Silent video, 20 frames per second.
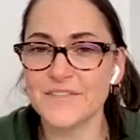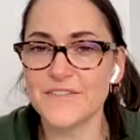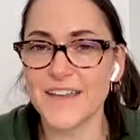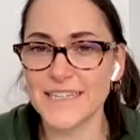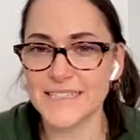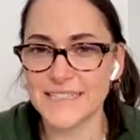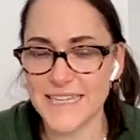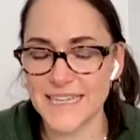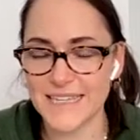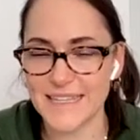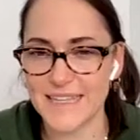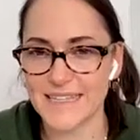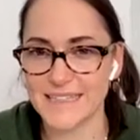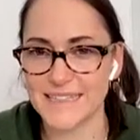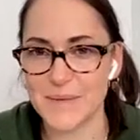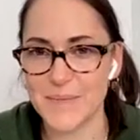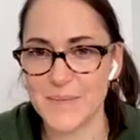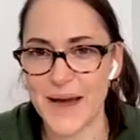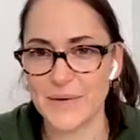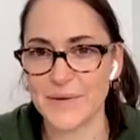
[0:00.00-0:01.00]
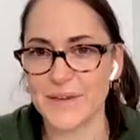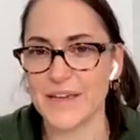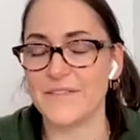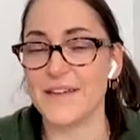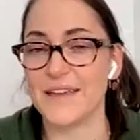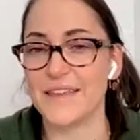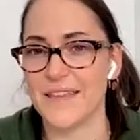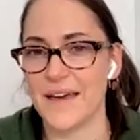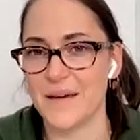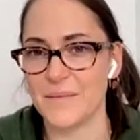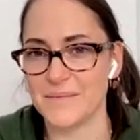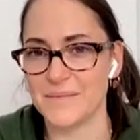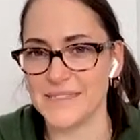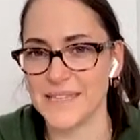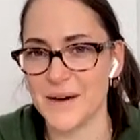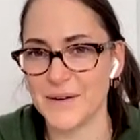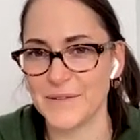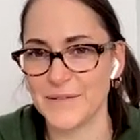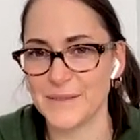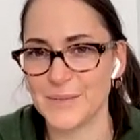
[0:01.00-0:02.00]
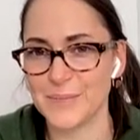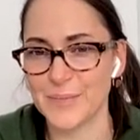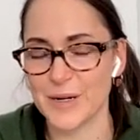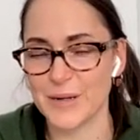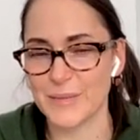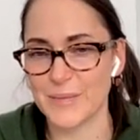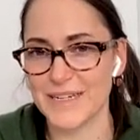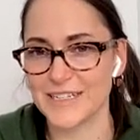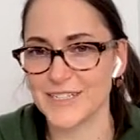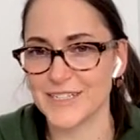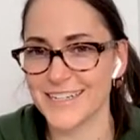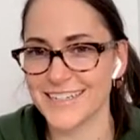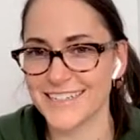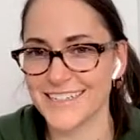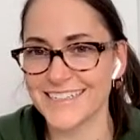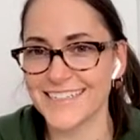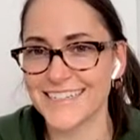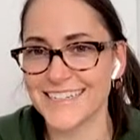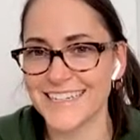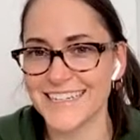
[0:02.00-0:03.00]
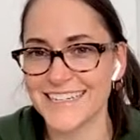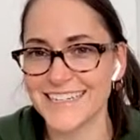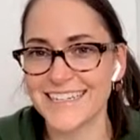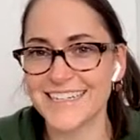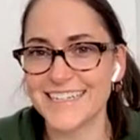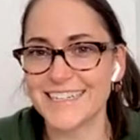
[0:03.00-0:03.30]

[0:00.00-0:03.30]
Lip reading: facing this about giving themselves permission